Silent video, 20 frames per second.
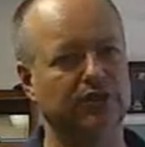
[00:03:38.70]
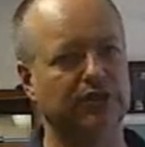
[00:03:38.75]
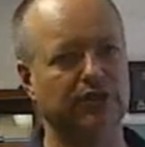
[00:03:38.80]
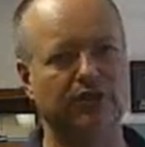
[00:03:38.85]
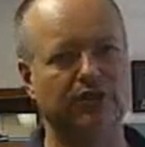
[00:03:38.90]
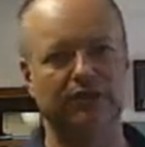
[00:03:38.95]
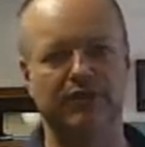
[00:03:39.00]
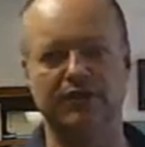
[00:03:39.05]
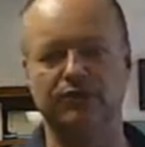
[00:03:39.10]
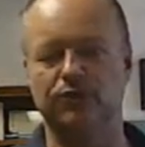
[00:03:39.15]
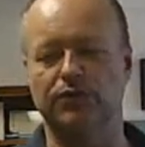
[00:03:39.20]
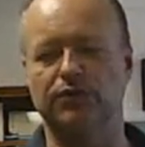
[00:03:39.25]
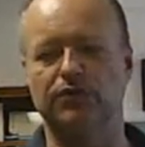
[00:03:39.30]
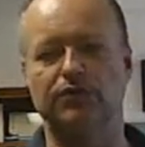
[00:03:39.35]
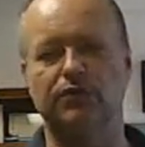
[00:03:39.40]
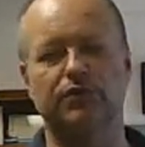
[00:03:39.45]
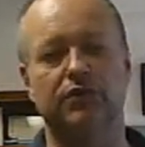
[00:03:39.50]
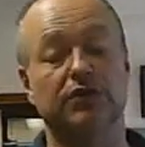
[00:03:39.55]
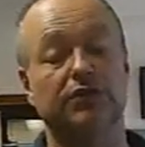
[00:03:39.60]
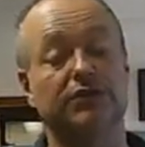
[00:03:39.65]
that's what you're
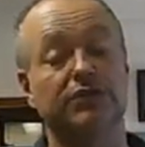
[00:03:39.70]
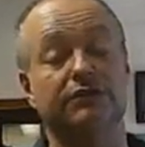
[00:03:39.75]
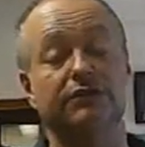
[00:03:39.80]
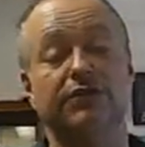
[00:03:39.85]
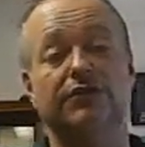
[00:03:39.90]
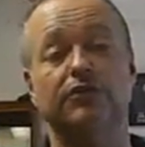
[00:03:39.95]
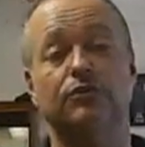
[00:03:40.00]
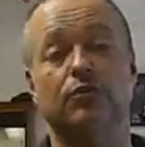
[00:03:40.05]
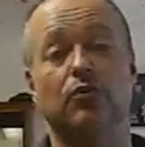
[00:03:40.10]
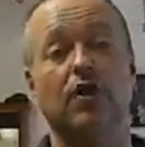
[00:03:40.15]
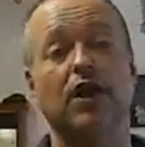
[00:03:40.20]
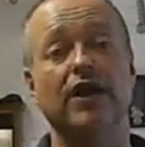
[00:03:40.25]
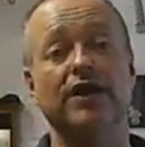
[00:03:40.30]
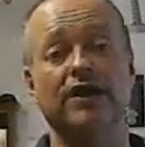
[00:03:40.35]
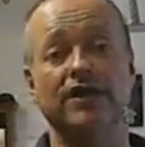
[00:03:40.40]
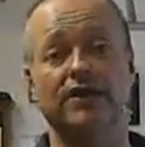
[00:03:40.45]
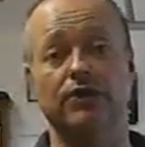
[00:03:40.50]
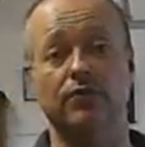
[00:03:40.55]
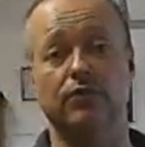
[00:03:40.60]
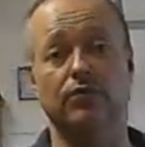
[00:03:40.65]
doing, because even as you're
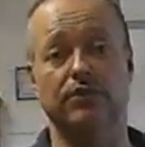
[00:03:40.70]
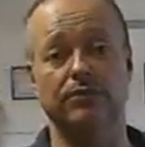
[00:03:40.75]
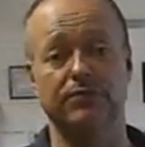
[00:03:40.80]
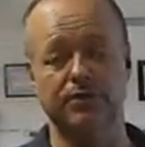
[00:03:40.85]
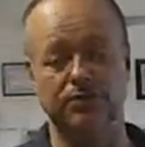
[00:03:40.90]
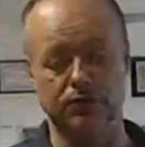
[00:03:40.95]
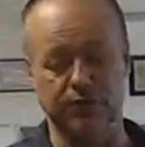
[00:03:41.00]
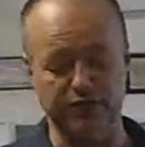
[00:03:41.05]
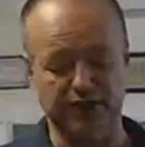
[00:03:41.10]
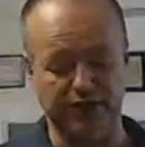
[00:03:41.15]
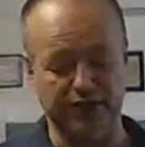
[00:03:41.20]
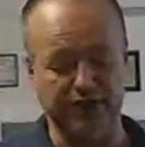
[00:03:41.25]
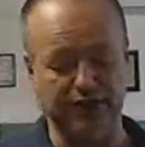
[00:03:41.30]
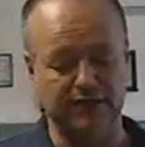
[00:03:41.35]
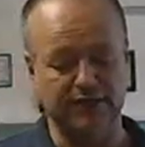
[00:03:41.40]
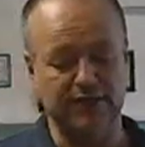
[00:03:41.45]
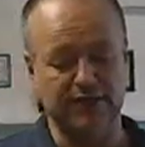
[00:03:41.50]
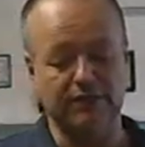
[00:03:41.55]
walking, you want to be doing that.